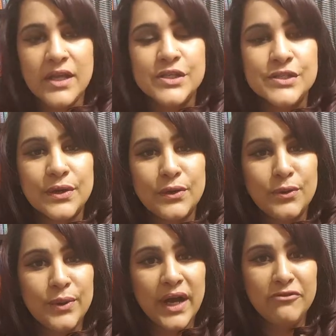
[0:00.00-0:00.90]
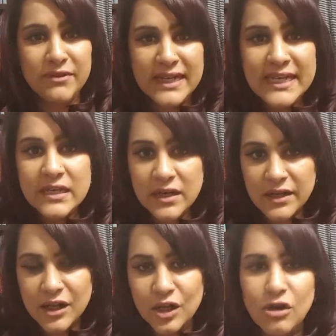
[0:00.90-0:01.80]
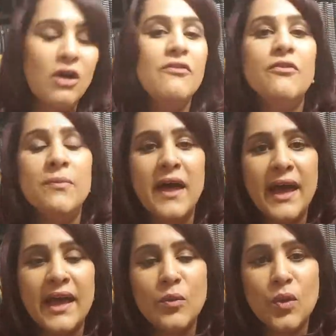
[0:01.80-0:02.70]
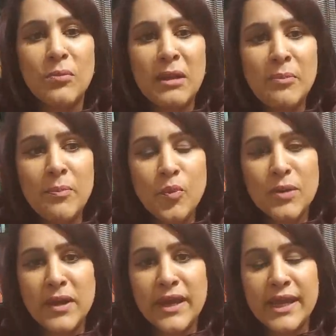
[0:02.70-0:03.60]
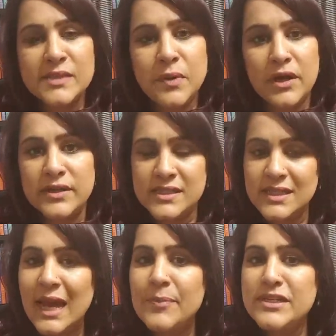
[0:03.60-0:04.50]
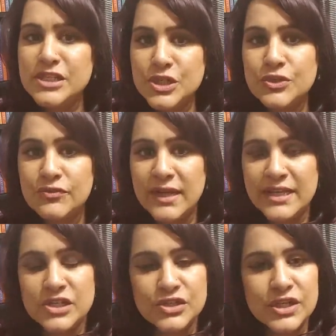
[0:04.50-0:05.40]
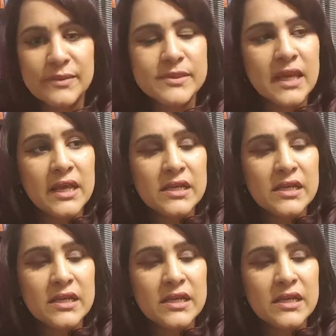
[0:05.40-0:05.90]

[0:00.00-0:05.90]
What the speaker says: So I really learned a lot from that. And when my ex-partners, it happened in two relationships.